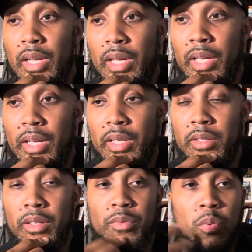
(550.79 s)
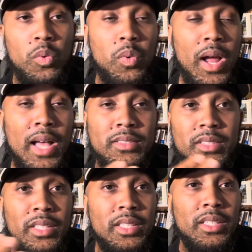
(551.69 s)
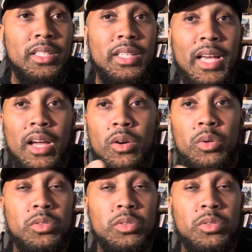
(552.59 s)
And, and, even with Rising, he he got hurt.